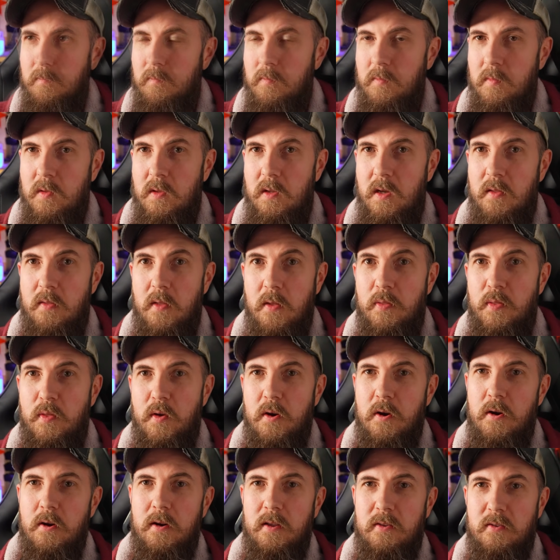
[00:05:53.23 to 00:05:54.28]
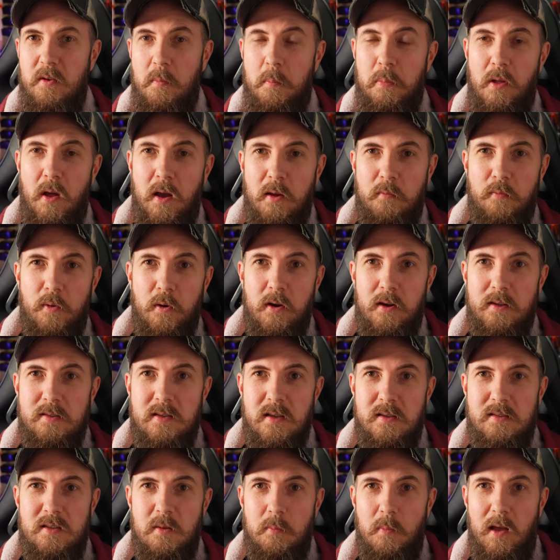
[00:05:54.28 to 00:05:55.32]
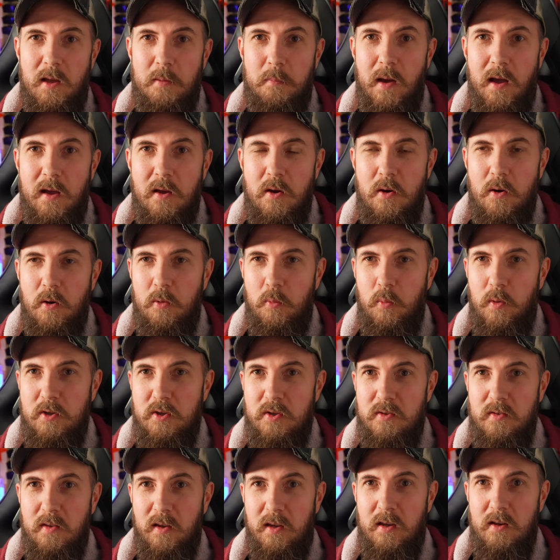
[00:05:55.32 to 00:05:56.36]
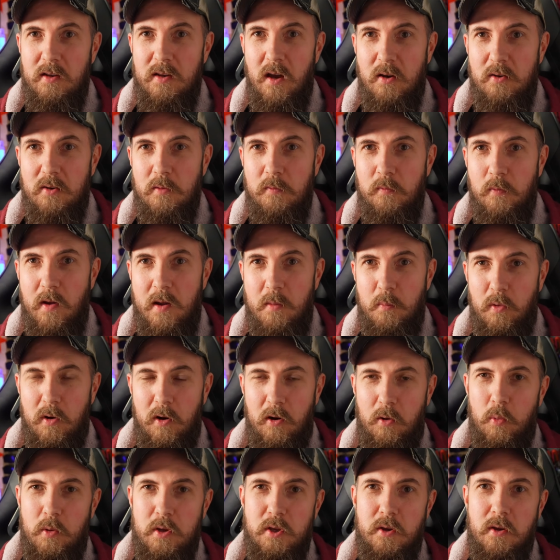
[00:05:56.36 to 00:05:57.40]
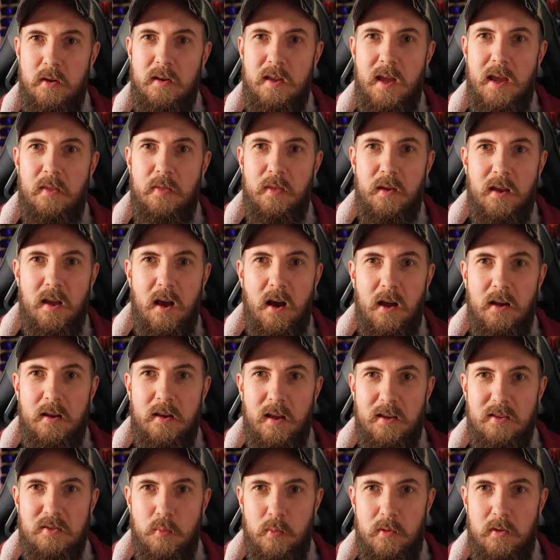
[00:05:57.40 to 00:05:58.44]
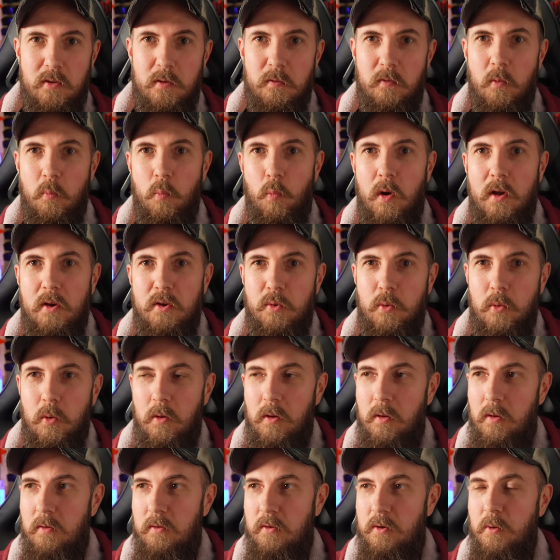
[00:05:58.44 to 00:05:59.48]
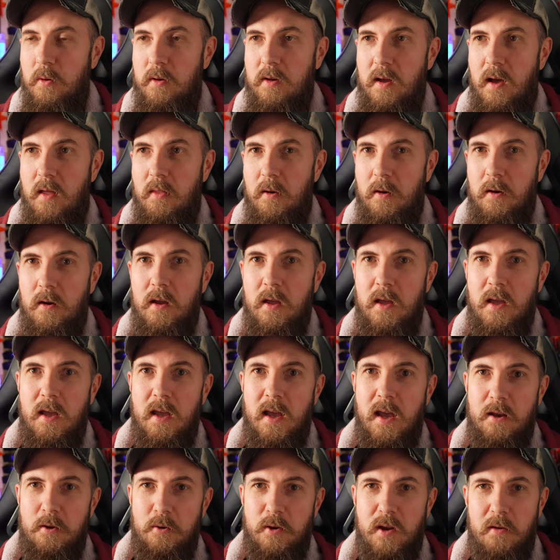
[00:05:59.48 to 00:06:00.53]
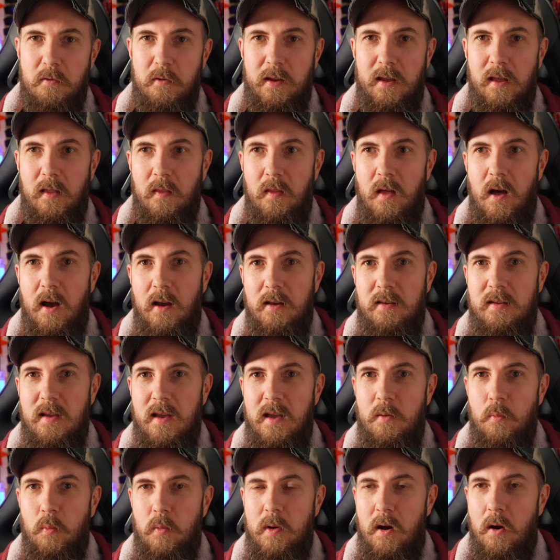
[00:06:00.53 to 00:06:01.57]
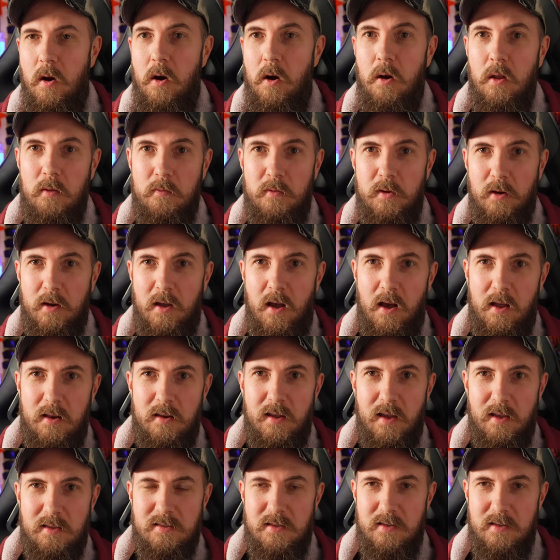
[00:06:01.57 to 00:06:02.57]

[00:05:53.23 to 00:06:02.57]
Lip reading: And the third is a plug for a system like my own, which is the Conductor Framework, where you can take the context with you from one tool to another, and you never get locked in, where all of your context is